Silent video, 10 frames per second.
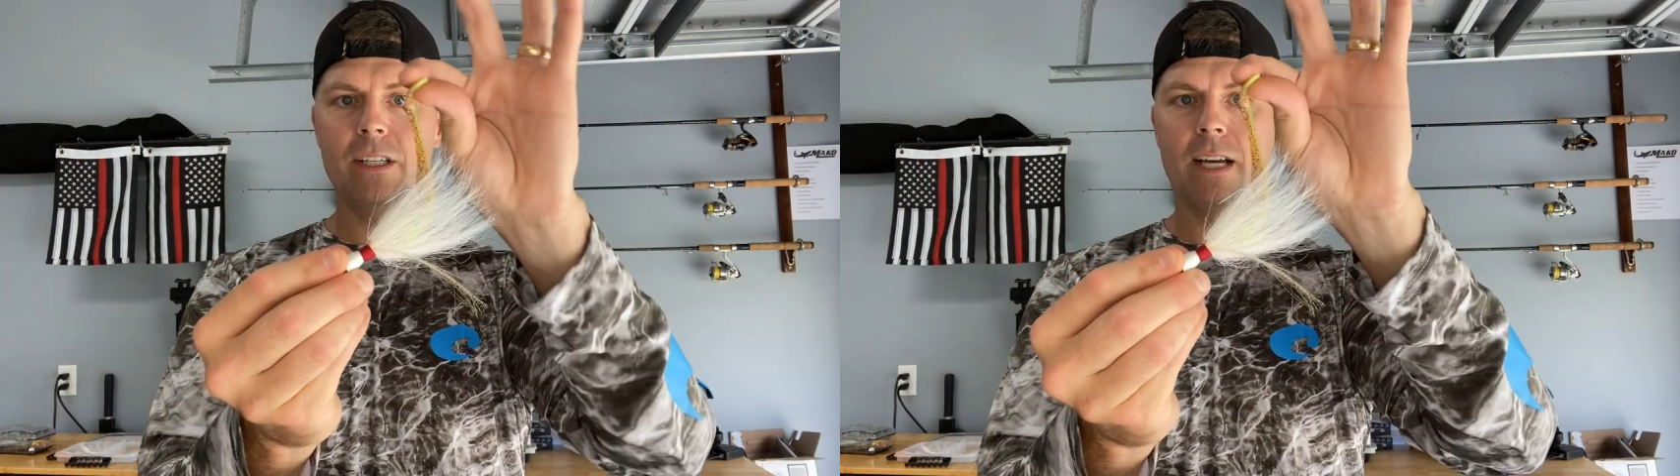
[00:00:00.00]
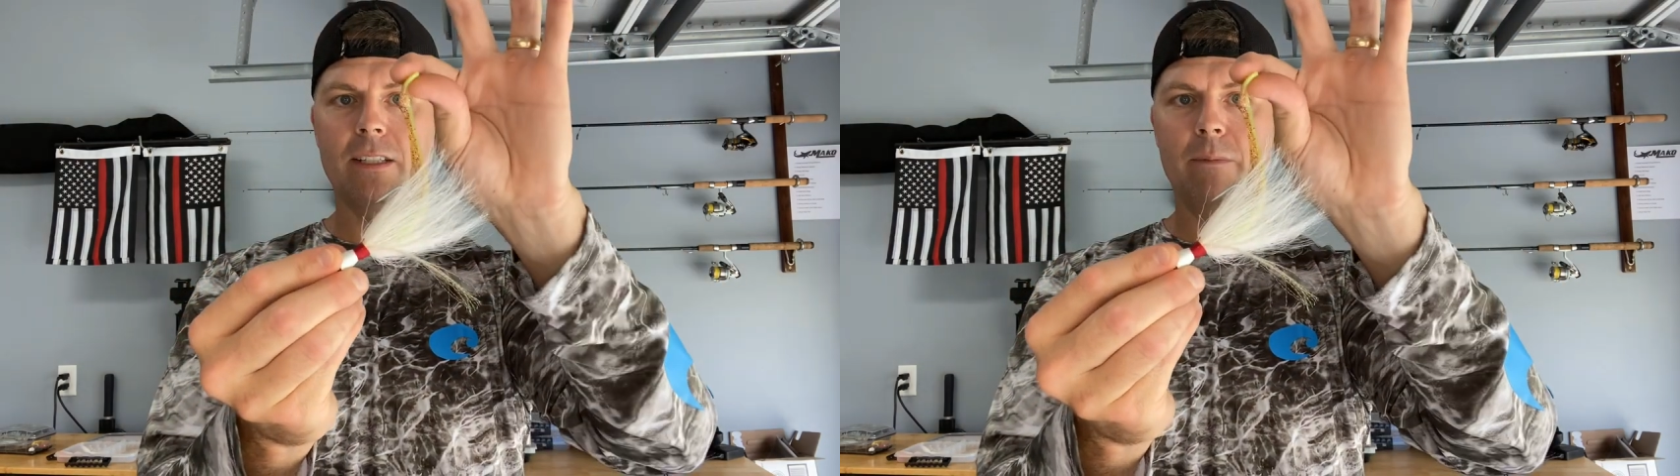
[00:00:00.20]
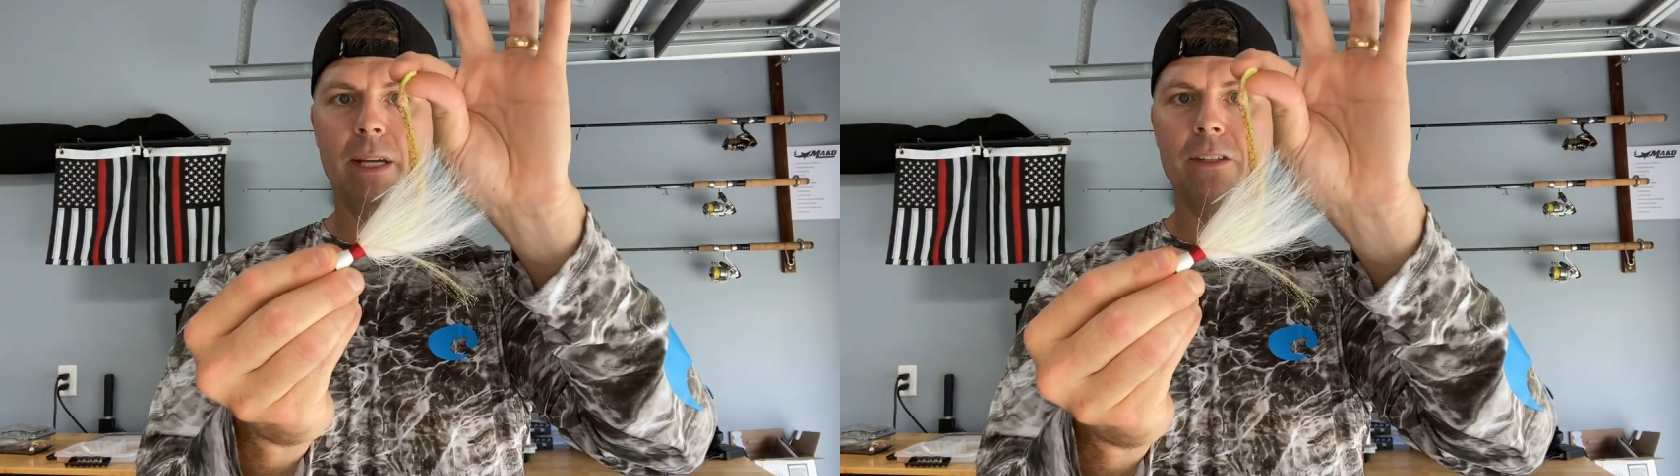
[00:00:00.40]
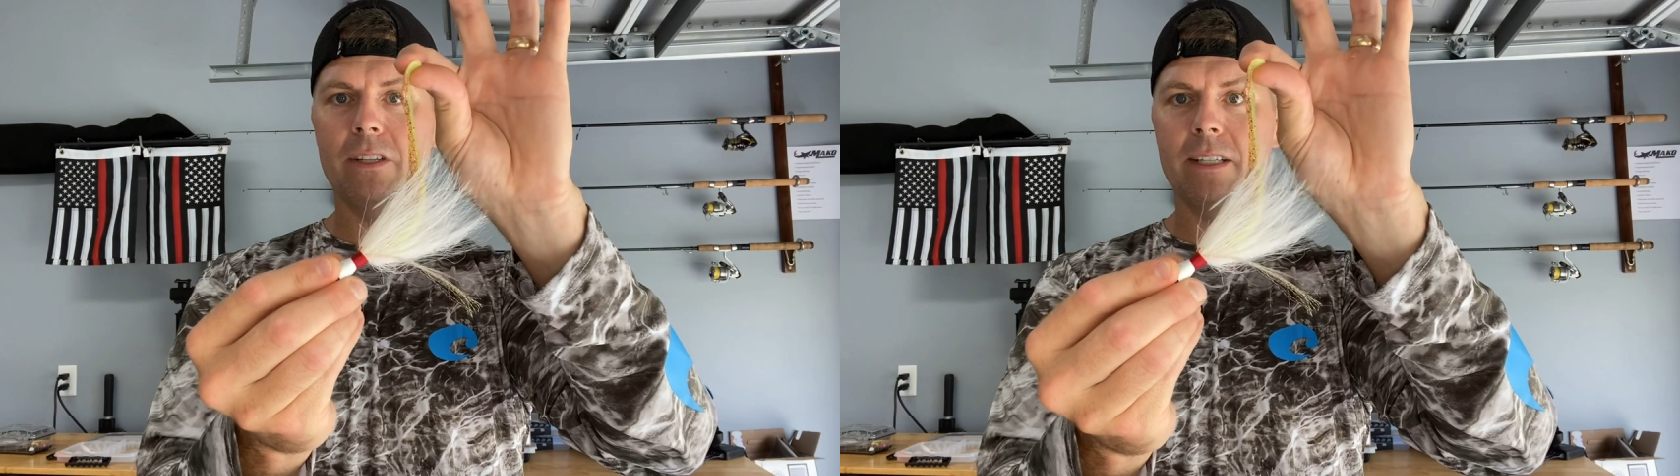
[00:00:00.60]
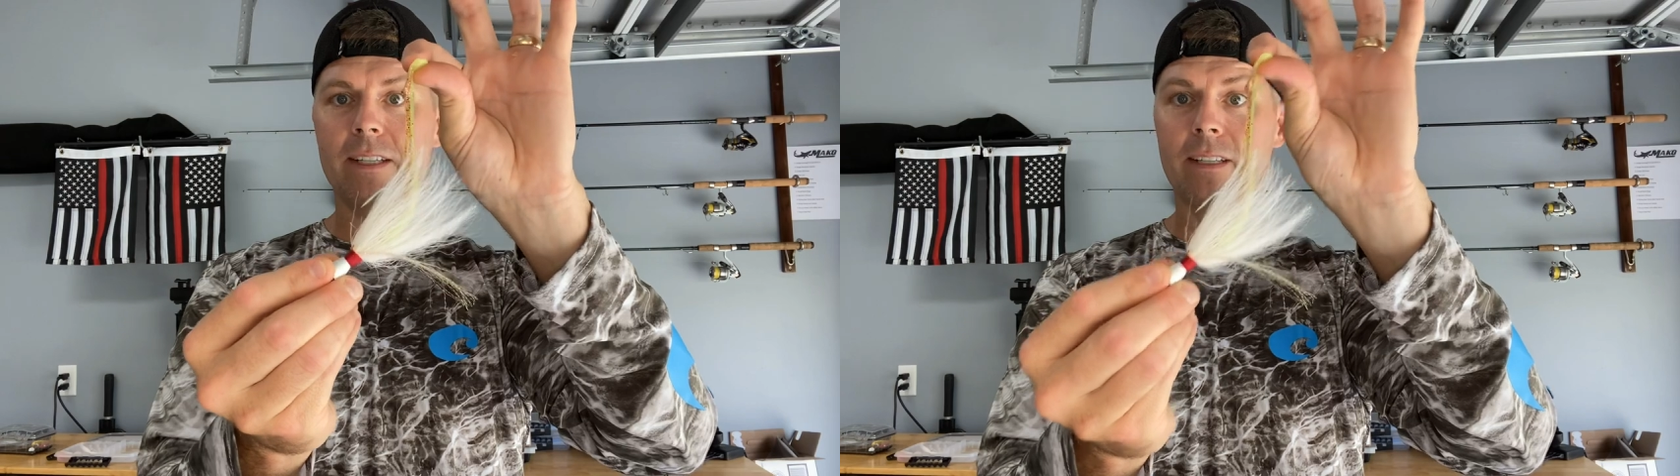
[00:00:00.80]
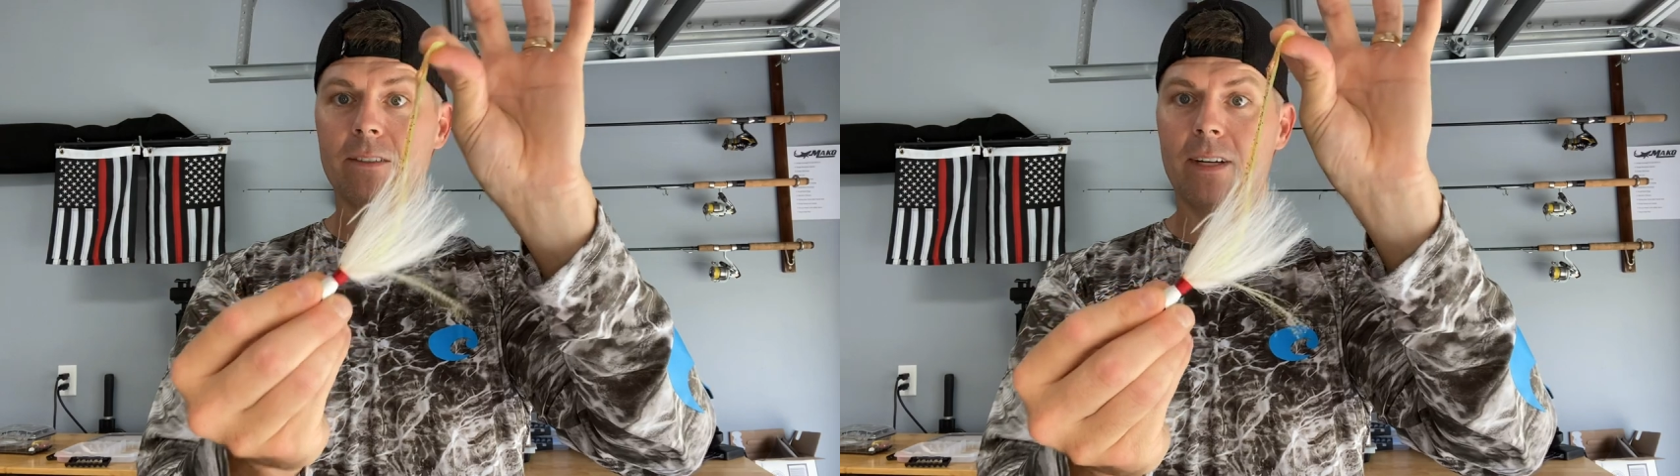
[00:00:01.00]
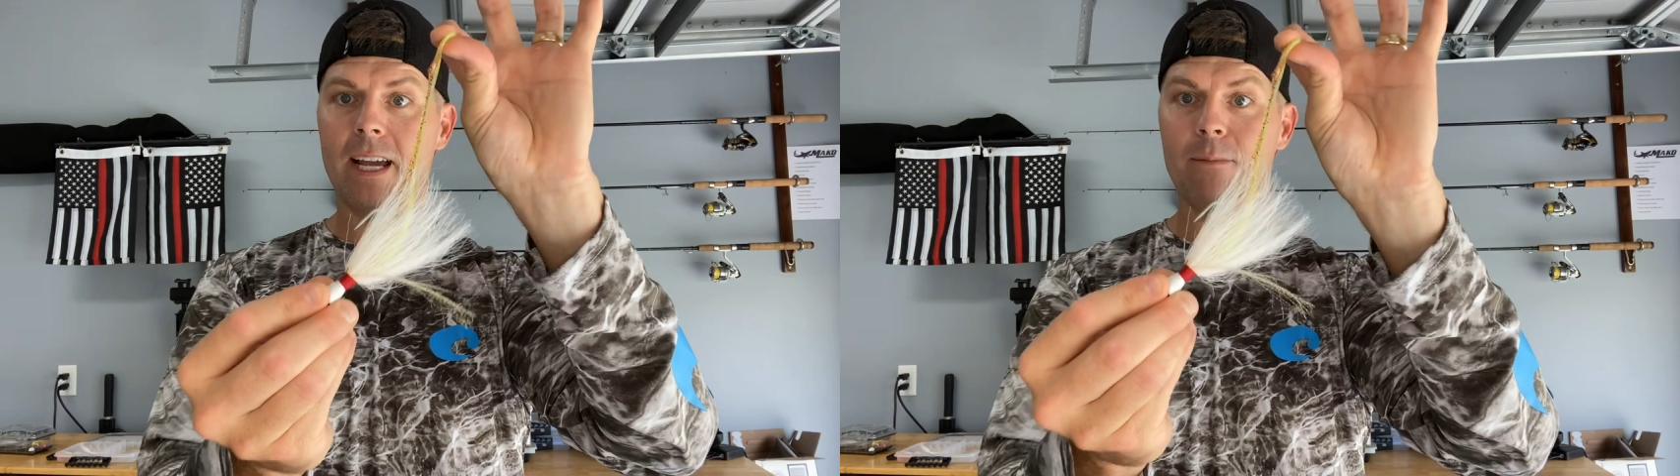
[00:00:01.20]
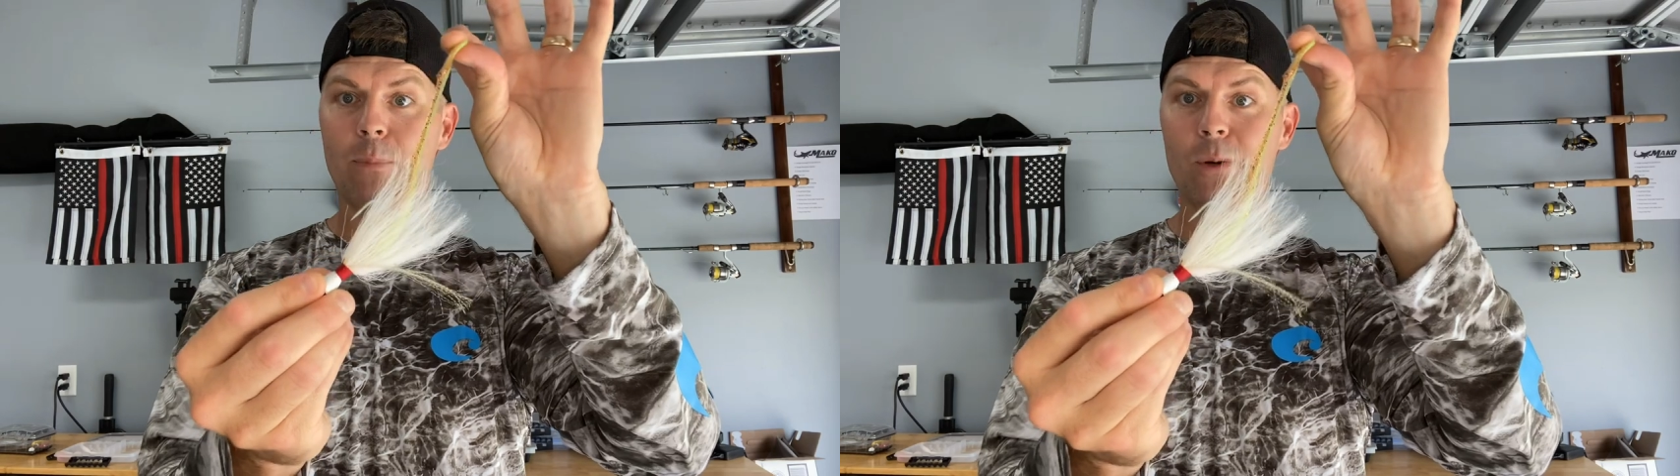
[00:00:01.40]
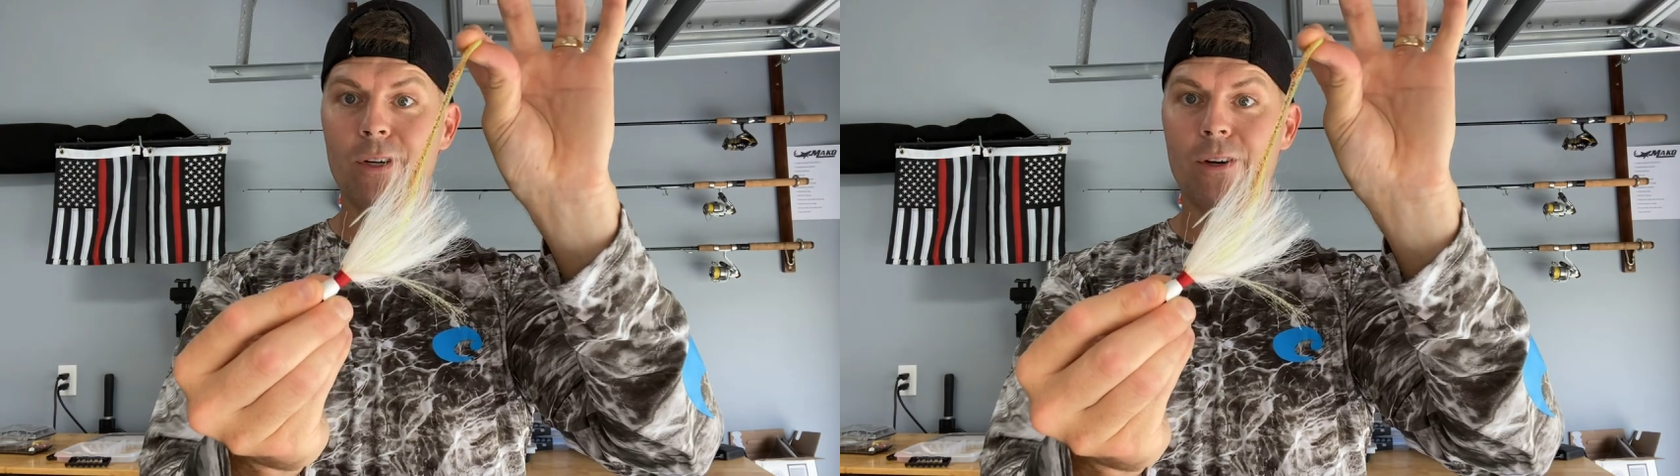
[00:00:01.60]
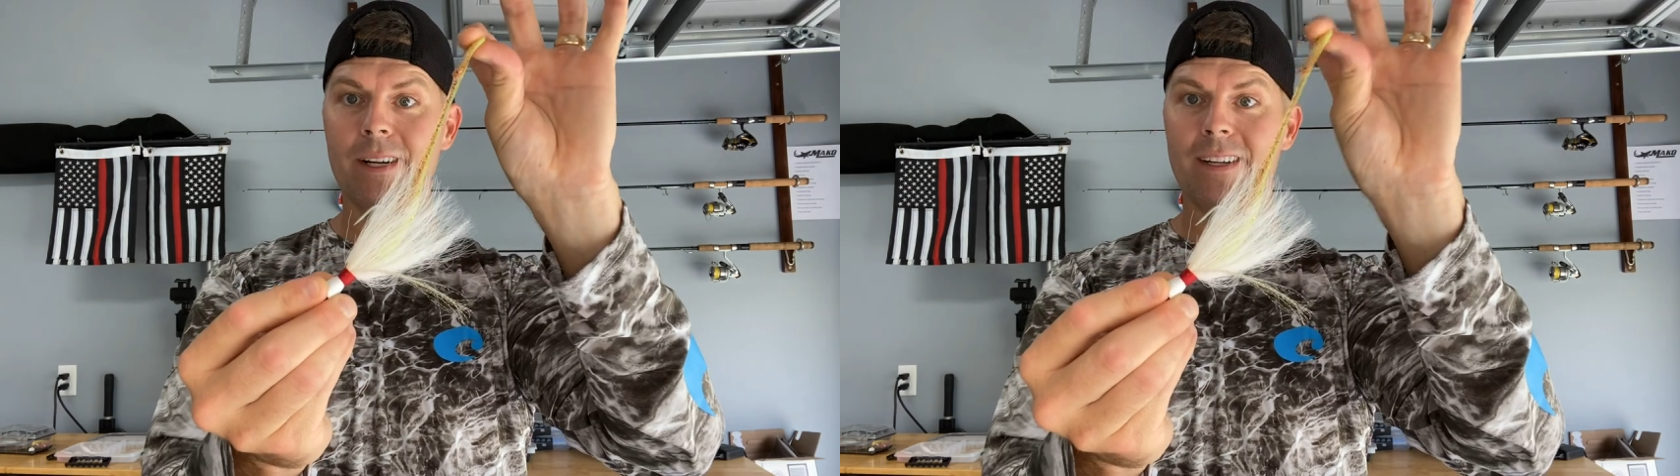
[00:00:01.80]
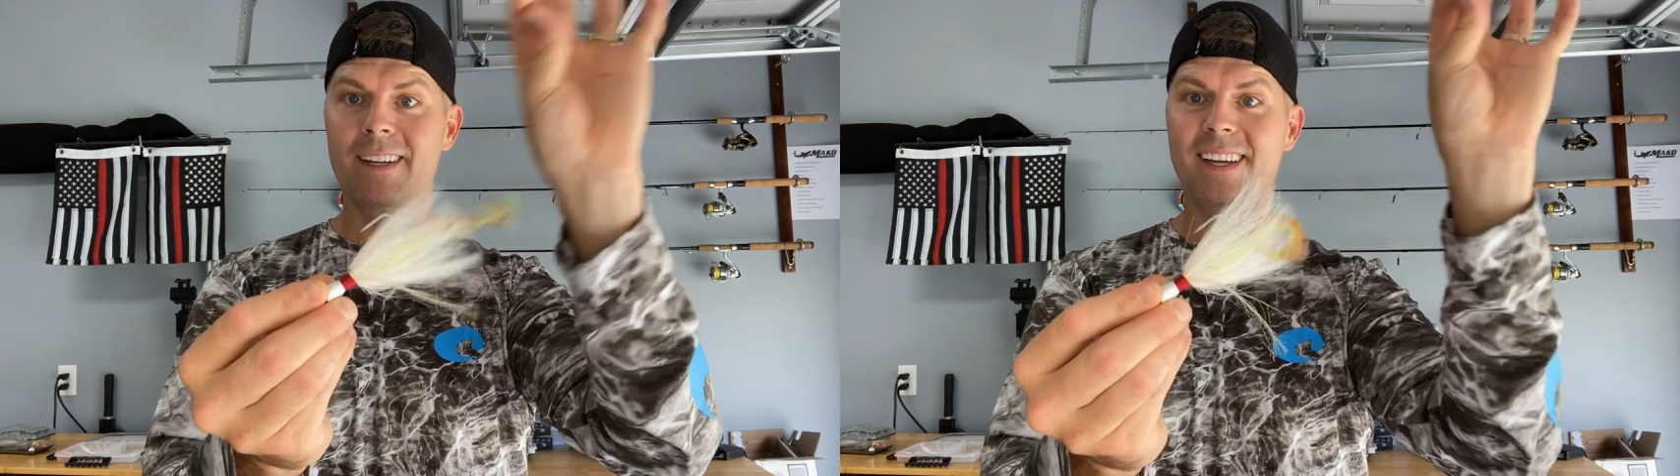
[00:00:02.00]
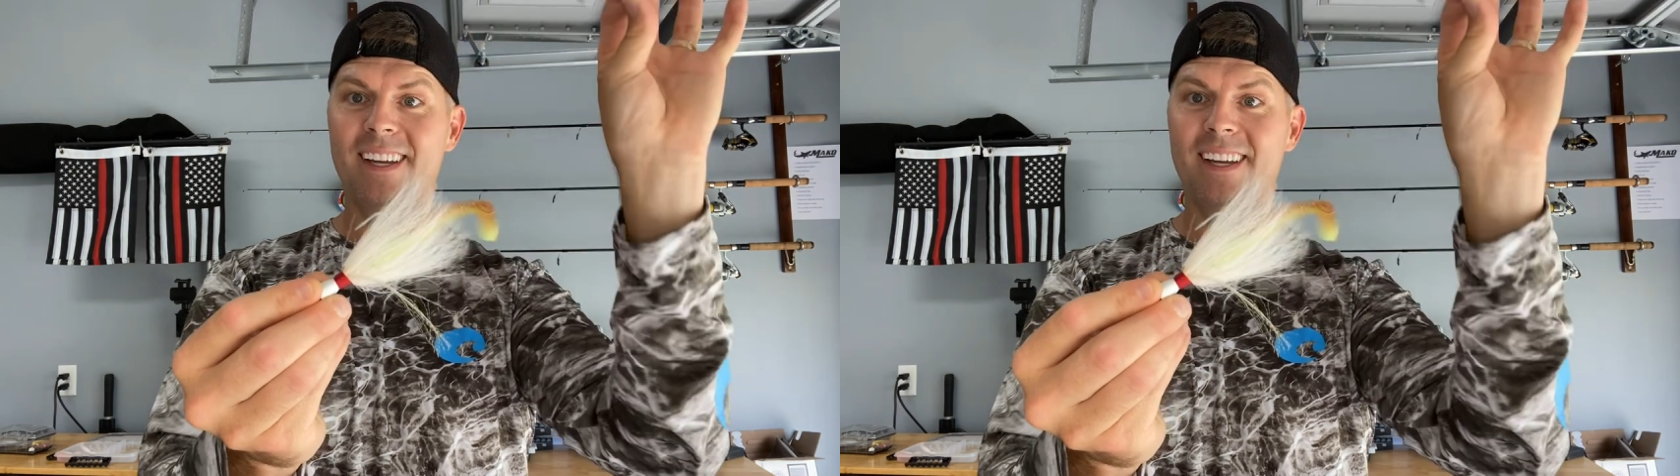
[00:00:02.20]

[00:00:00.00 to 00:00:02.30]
not to mention this thing's gonna have procure on it